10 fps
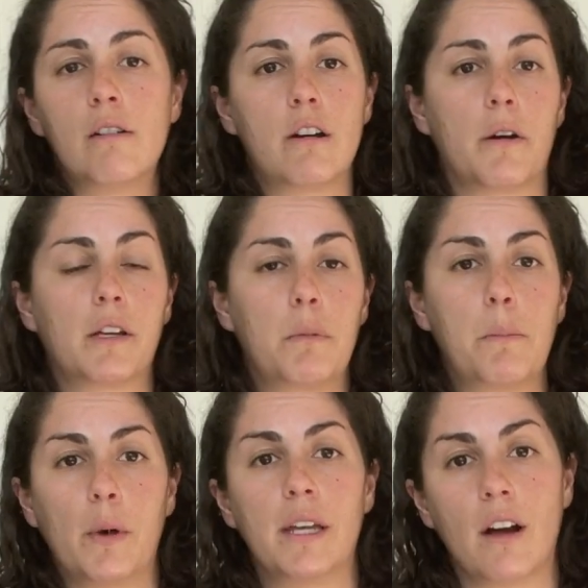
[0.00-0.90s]
We work with
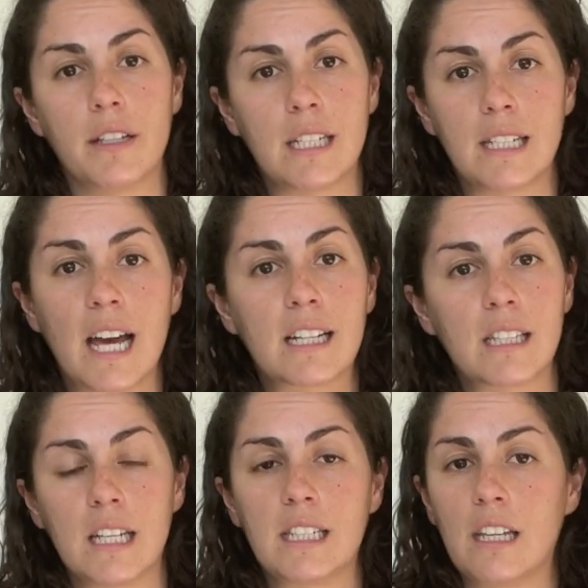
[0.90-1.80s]
people in Austin,
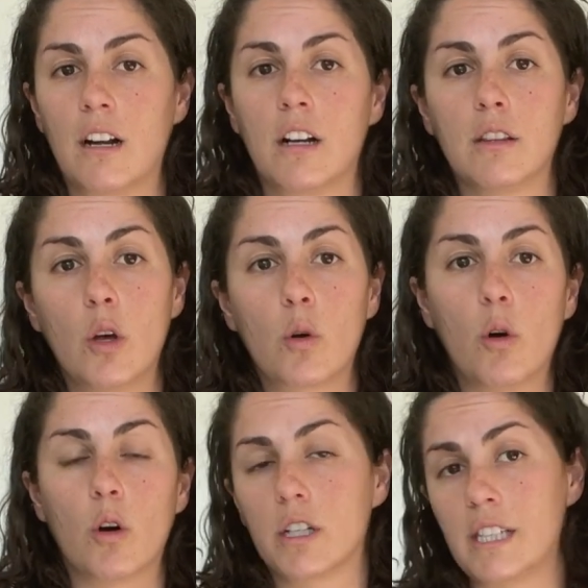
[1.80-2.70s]
Texas, in our
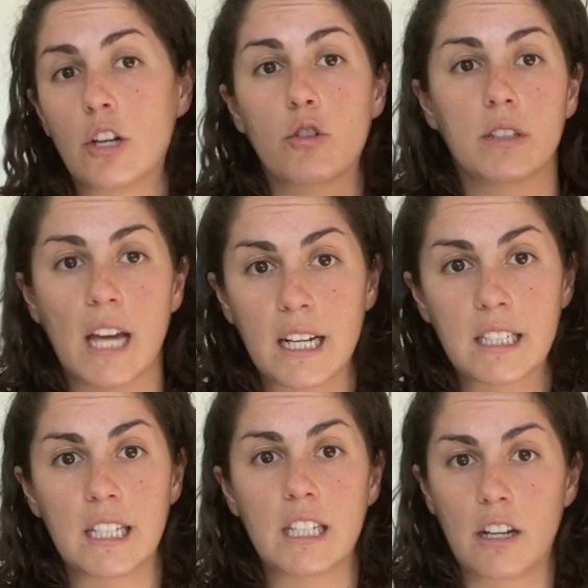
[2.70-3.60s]
local or central
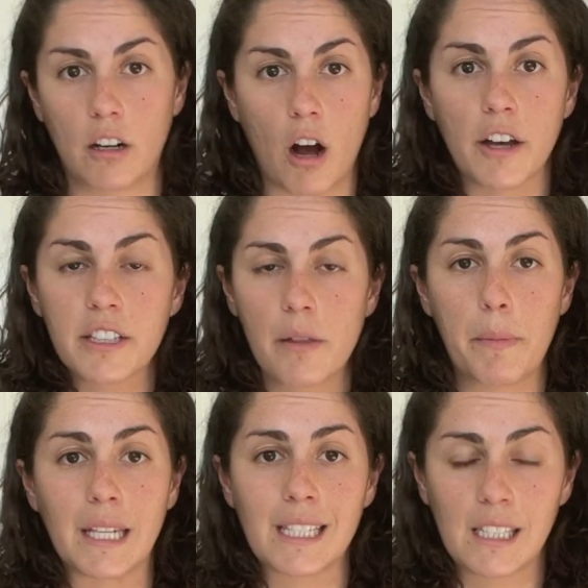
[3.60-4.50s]
Texas, in our
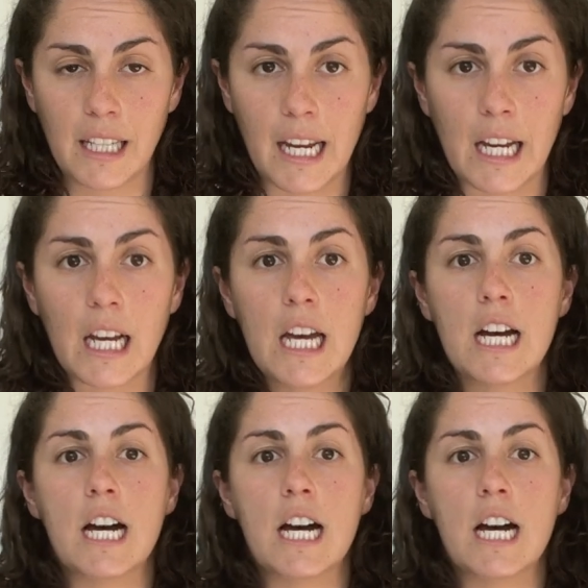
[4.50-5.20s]
Austin-based clinic.